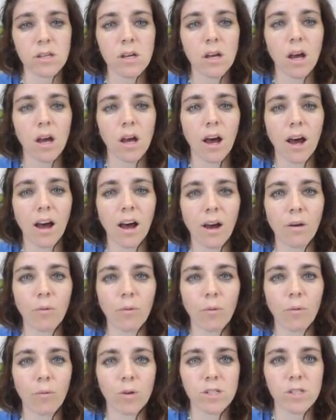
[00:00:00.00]
uh,
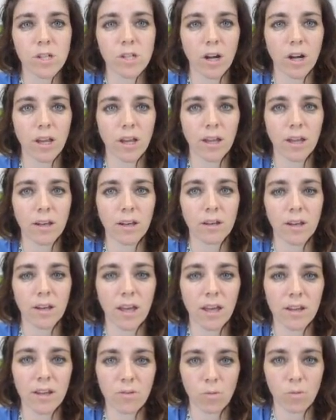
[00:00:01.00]
were started
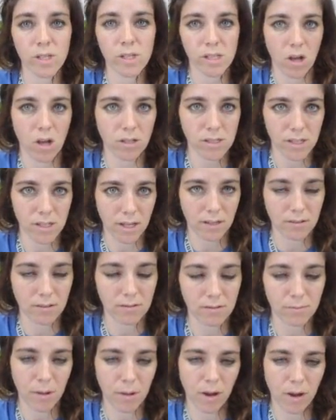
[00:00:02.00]
in Wisconsin
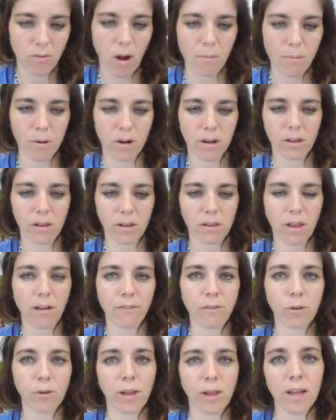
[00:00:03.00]
by Robert La
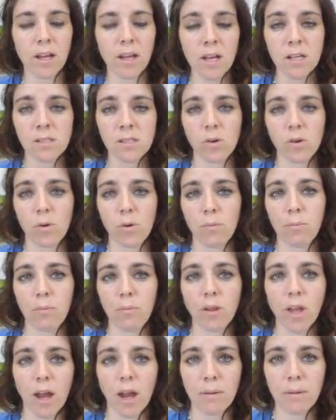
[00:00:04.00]
Follette. So a
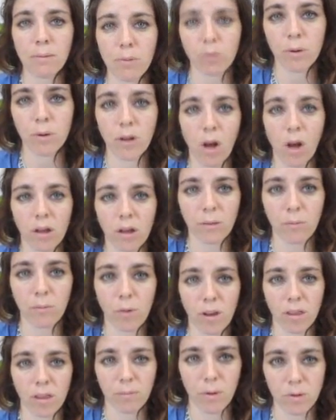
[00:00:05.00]
lot of people would call him one
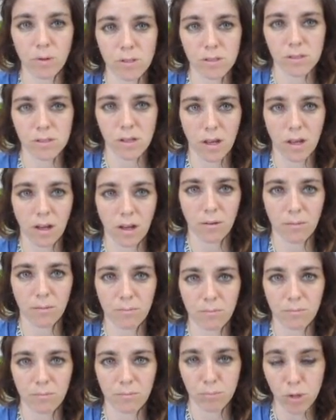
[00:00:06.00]
of the most uh,
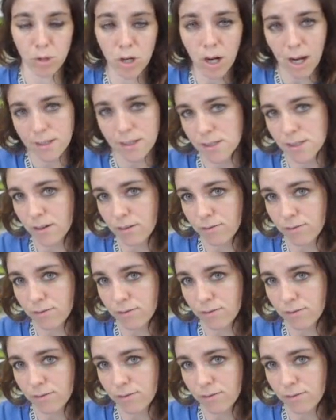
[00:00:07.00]
progressive